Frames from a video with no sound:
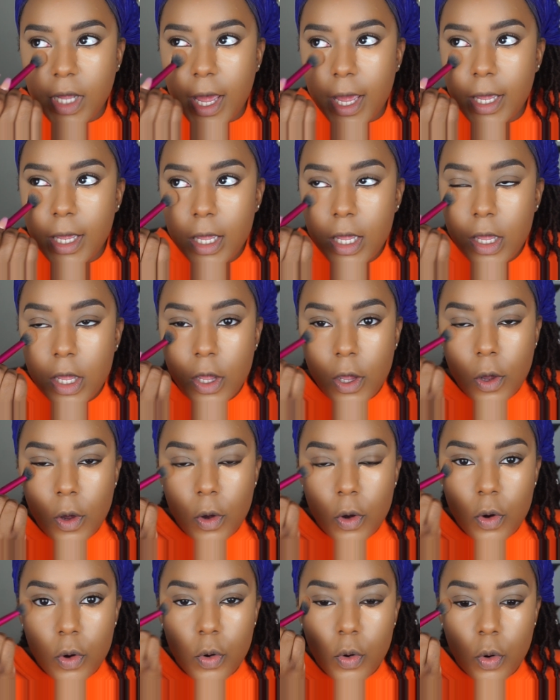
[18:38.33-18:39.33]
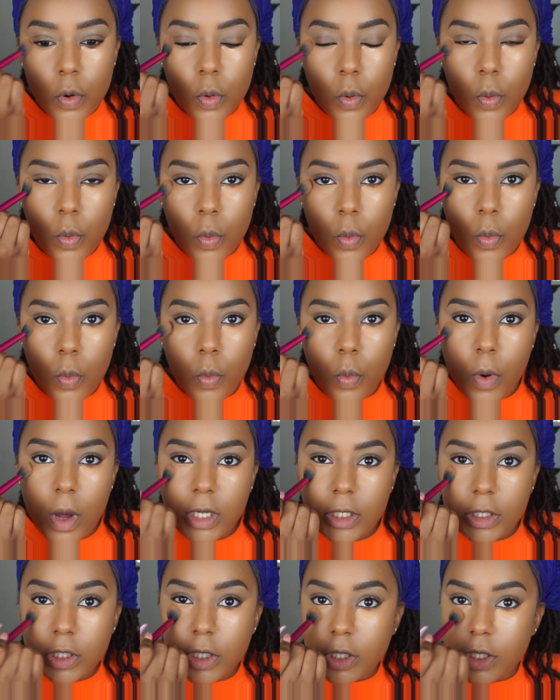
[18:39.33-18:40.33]
like
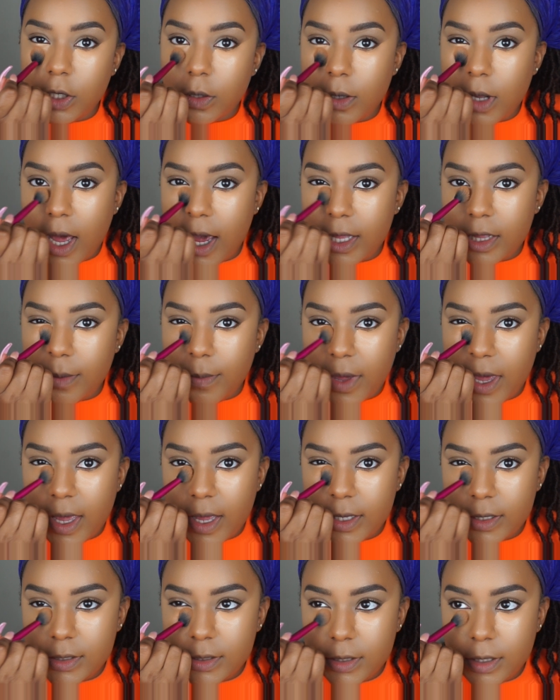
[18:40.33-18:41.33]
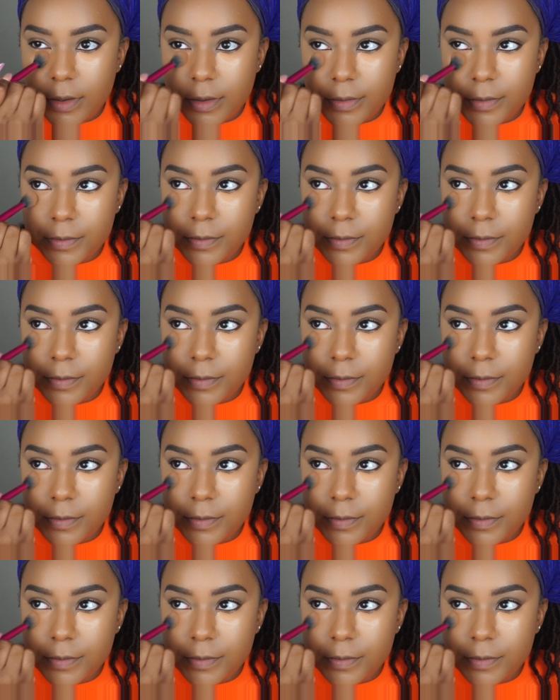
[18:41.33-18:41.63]
what look you like the best.